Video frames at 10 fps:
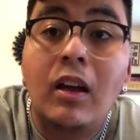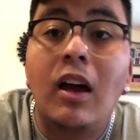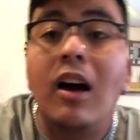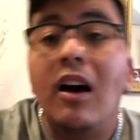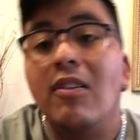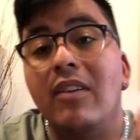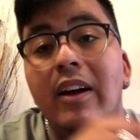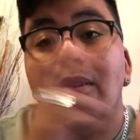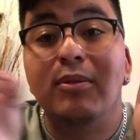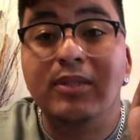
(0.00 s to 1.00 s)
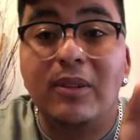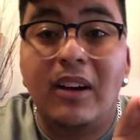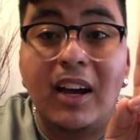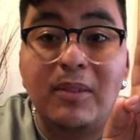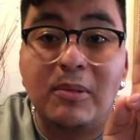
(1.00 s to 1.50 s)
Alright, what's going on
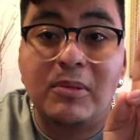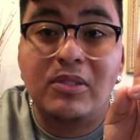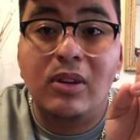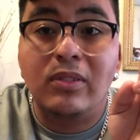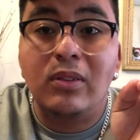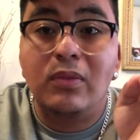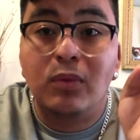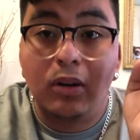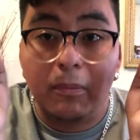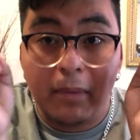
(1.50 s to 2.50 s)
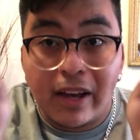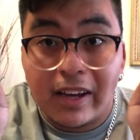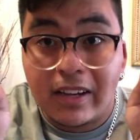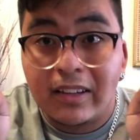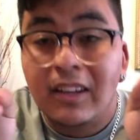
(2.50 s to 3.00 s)
guys? My name is Joseph. Welcome
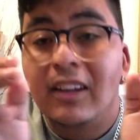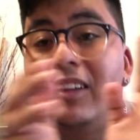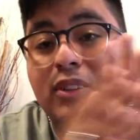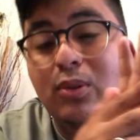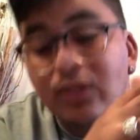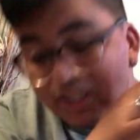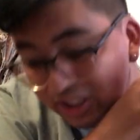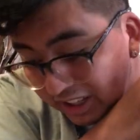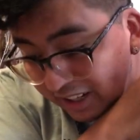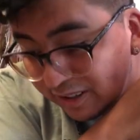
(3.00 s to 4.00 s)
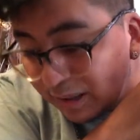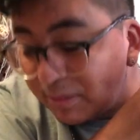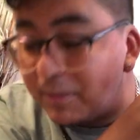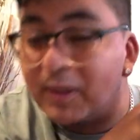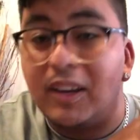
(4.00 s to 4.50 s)
back to the channel. I'm
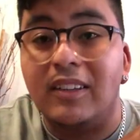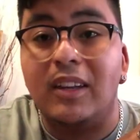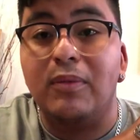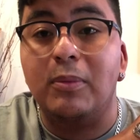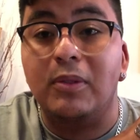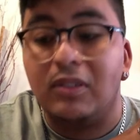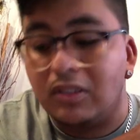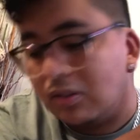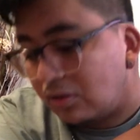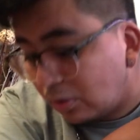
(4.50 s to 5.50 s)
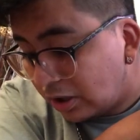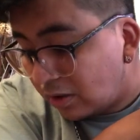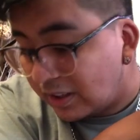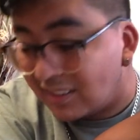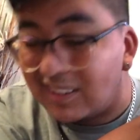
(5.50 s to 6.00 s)
coming at you guys again from New York City studio.
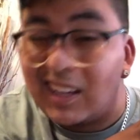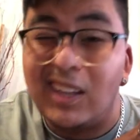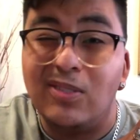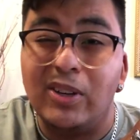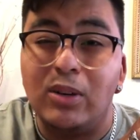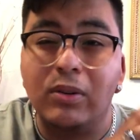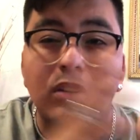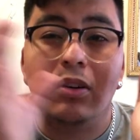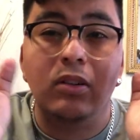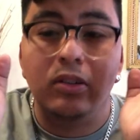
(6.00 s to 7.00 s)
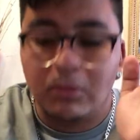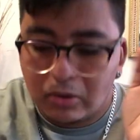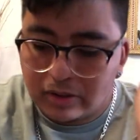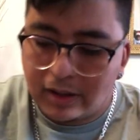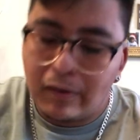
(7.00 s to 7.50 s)
And in today's video, we're going to go a little
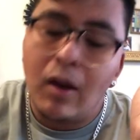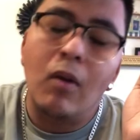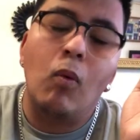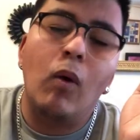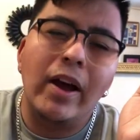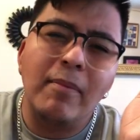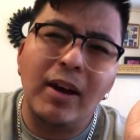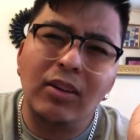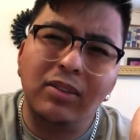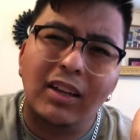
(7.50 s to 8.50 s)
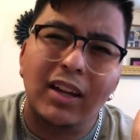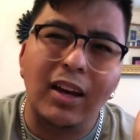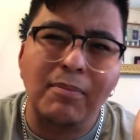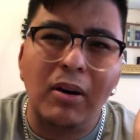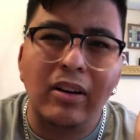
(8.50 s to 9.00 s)
more in depth. Why am I using an
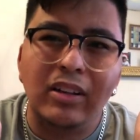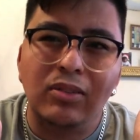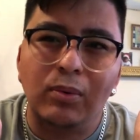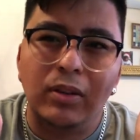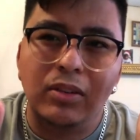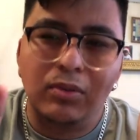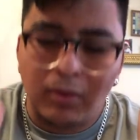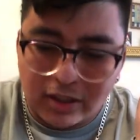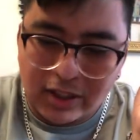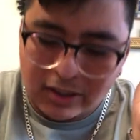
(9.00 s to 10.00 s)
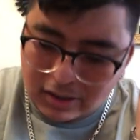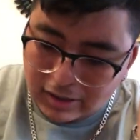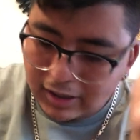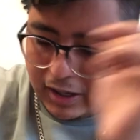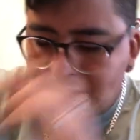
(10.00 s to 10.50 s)
iPod in 2020?
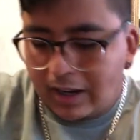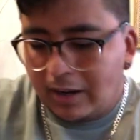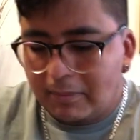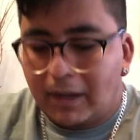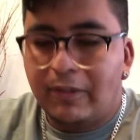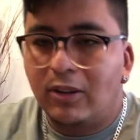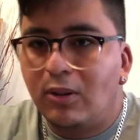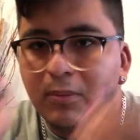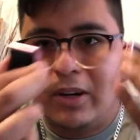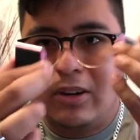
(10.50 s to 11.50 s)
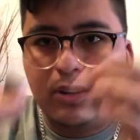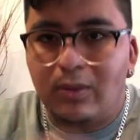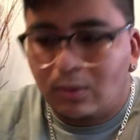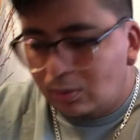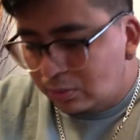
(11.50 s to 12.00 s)
Um, I found all my
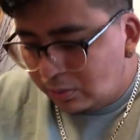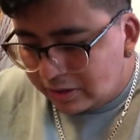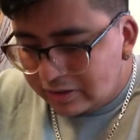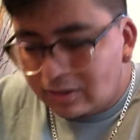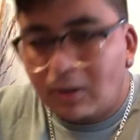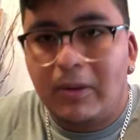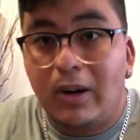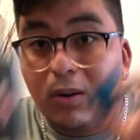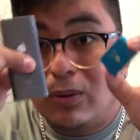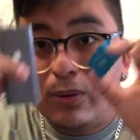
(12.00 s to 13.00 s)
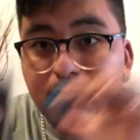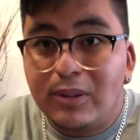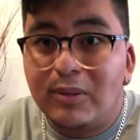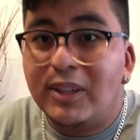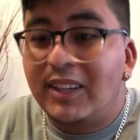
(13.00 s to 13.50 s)
all old ones, all my old
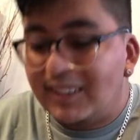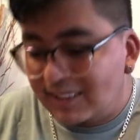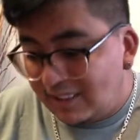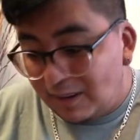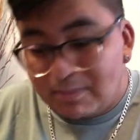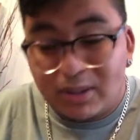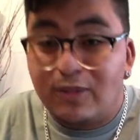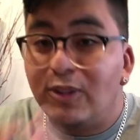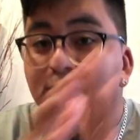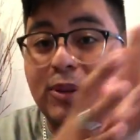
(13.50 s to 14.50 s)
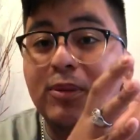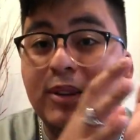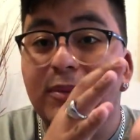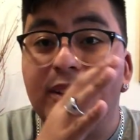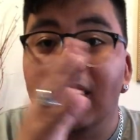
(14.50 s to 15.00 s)
ones. We're going to, a bunch of old ones. We're going
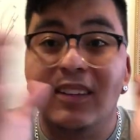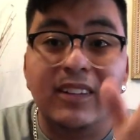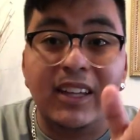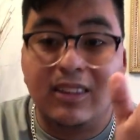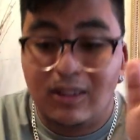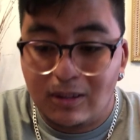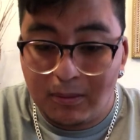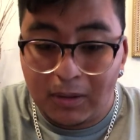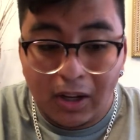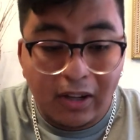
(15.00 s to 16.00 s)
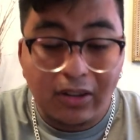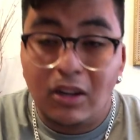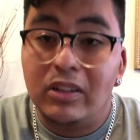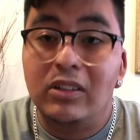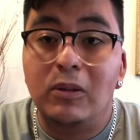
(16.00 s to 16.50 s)
to be taking a look at them,
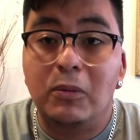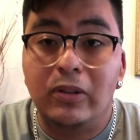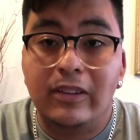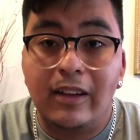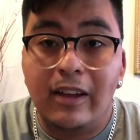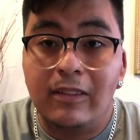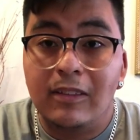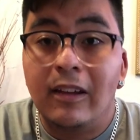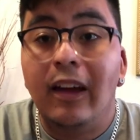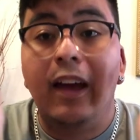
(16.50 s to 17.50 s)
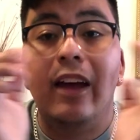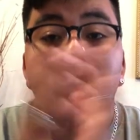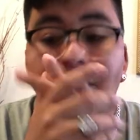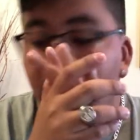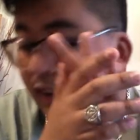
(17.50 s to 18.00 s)
talking a little more in depth.
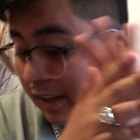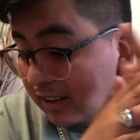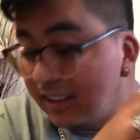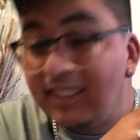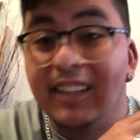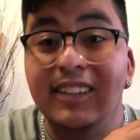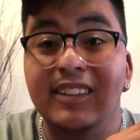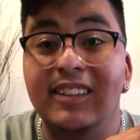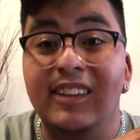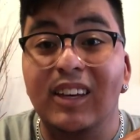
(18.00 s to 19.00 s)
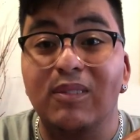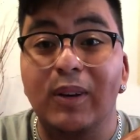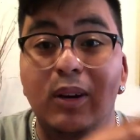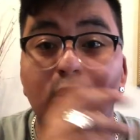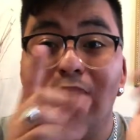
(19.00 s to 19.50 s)
And yeah, let's get into today's
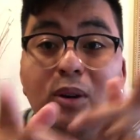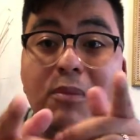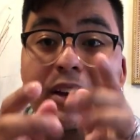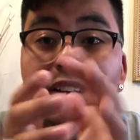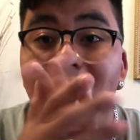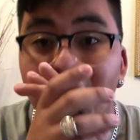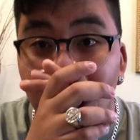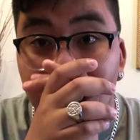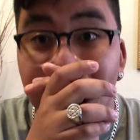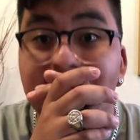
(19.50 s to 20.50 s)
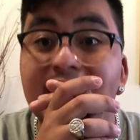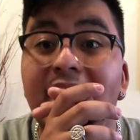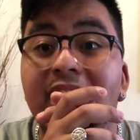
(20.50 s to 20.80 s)
video. Run my intro and let's get